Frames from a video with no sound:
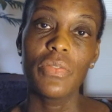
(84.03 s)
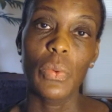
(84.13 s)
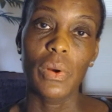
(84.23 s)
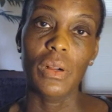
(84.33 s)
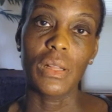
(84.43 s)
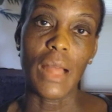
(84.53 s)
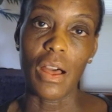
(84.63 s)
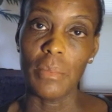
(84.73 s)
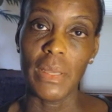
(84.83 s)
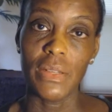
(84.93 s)
for
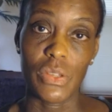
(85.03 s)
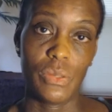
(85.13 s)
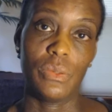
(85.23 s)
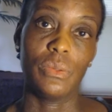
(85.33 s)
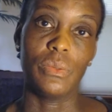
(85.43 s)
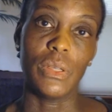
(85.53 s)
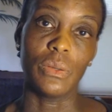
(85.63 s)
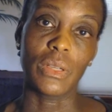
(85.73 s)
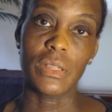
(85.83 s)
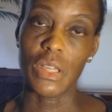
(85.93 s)
allowing me to,
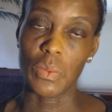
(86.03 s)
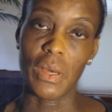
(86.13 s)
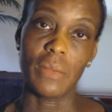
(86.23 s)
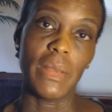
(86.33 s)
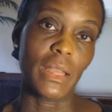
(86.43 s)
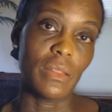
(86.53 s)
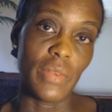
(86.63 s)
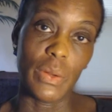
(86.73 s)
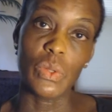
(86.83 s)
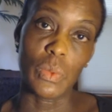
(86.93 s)
continue on making the
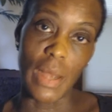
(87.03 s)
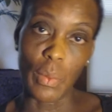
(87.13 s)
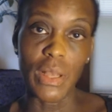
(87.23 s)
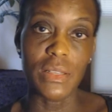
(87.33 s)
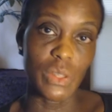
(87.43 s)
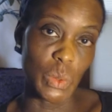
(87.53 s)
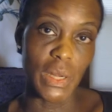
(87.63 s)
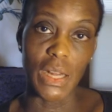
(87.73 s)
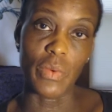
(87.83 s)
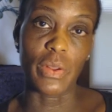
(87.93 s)
videos when I was
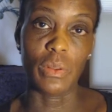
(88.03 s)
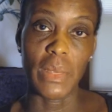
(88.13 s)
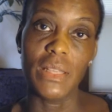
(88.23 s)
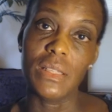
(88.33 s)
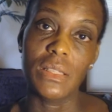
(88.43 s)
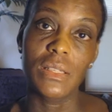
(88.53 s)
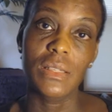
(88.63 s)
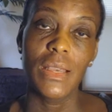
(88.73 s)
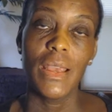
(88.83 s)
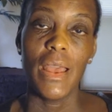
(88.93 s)
doing it on a regular
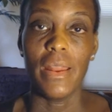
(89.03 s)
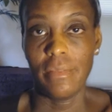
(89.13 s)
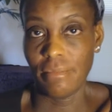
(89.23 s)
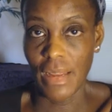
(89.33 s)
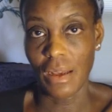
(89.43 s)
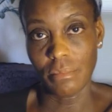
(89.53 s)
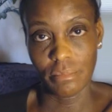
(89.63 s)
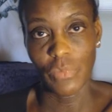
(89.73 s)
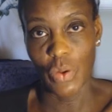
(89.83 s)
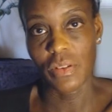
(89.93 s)
basis. And now,
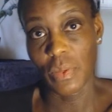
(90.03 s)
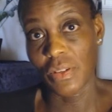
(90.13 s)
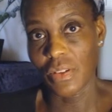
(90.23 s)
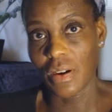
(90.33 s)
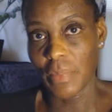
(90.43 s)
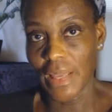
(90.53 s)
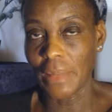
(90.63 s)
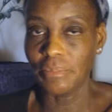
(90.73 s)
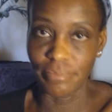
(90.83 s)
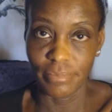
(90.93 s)
of course, I'm going to start up
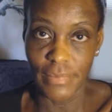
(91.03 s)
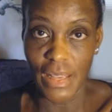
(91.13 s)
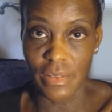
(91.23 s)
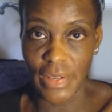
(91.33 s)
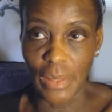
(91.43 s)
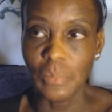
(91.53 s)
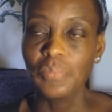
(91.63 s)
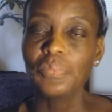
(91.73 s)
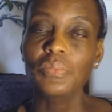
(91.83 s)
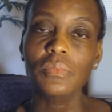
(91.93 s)
again as of now.
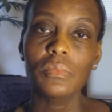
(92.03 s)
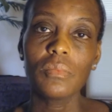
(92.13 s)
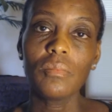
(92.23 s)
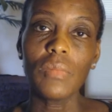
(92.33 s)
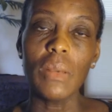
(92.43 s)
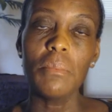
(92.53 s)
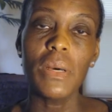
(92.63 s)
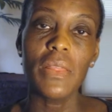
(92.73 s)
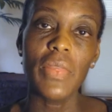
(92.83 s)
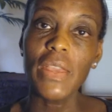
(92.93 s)

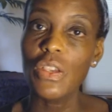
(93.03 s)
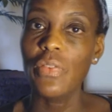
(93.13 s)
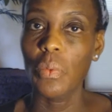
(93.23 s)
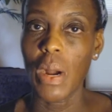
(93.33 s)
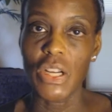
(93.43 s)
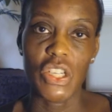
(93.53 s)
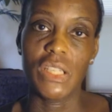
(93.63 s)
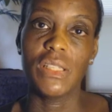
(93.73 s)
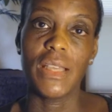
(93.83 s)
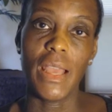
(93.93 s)
But thank you for
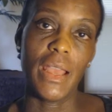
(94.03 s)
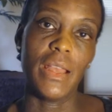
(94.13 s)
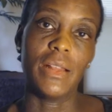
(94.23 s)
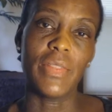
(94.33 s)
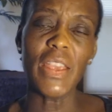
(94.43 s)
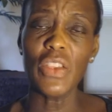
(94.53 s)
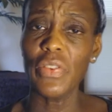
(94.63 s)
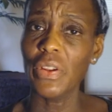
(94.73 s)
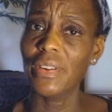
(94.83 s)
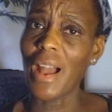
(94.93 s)
watching, and thank you
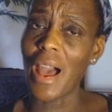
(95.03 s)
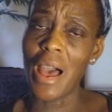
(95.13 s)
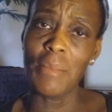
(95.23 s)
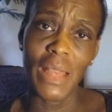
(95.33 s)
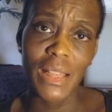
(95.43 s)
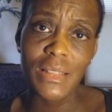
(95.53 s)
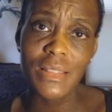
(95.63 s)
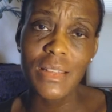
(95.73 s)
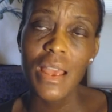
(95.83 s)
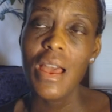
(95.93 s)
for your
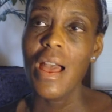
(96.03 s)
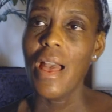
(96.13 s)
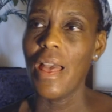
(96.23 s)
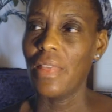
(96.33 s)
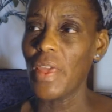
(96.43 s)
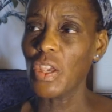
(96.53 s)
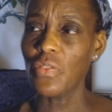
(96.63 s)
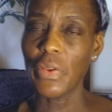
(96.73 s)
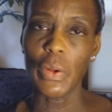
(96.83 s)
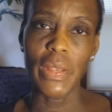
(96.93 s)
comments, and thank
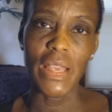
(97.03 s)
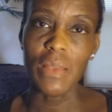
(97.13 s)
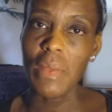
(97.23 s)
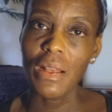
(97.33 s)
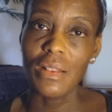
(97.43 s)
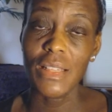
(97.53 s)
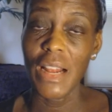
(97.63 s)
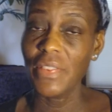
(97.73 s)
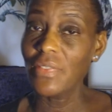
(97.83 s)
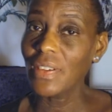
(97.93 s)
you for your emails.
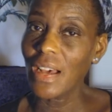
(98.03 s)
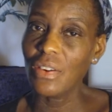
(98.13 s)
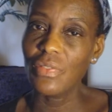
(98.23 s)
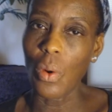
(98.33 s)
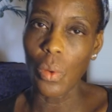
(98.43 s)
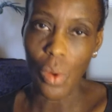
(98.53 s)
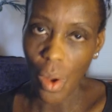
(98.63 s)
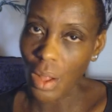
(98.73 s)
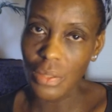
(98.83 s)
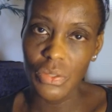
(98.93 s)
And I've even gotten phone
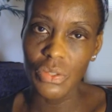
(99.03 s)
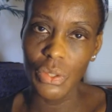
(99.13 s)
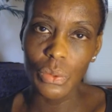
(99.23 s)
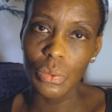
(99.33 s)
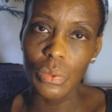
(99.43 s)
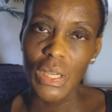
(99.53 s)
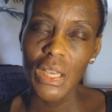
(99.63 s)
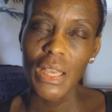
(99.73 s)
calls too.